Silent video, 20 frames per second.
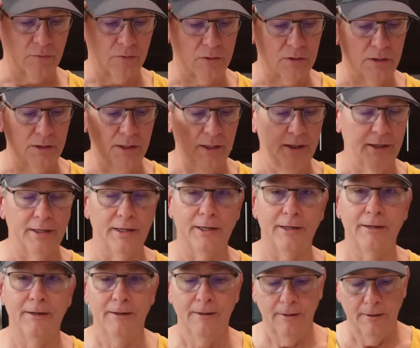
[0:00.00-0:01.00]
for today,
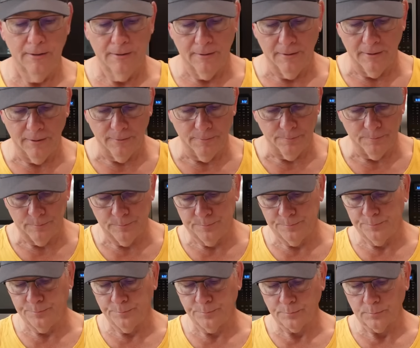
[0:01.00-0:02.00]
and
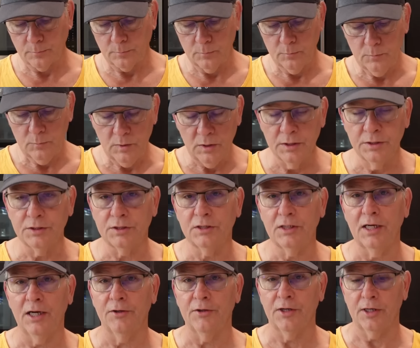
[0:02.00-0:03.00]
see
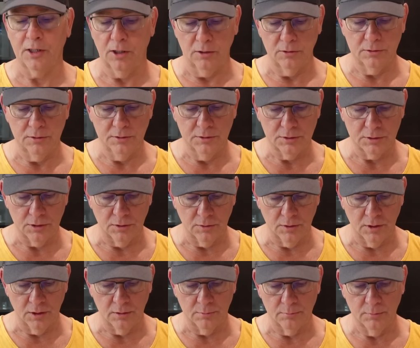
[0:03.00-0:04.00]
how they go.
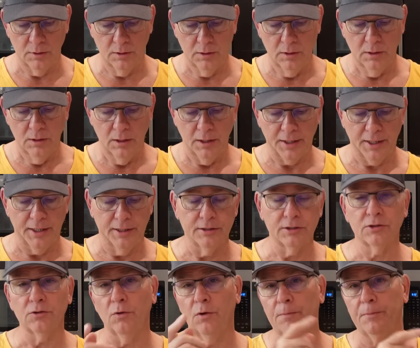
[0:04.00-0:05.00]
So again,
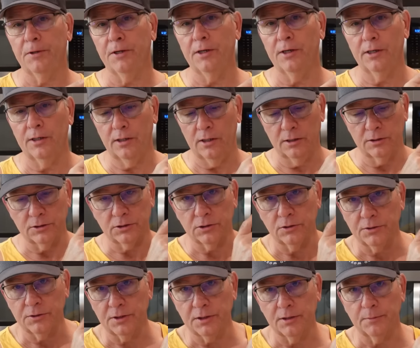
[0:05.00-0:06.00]
so up here, I'll
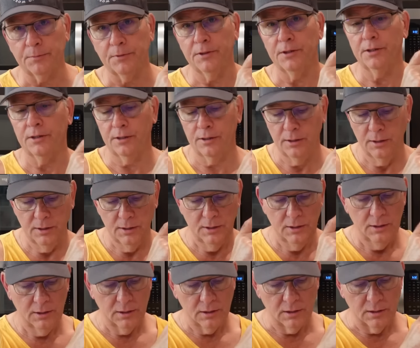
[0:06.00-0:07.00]
show you up here.
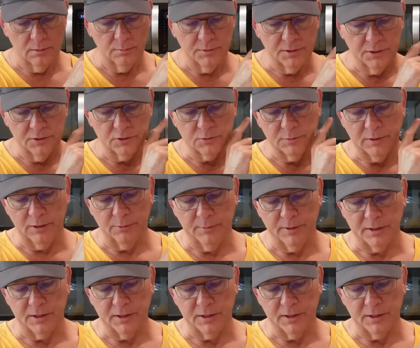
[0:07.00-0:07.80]
Here's how my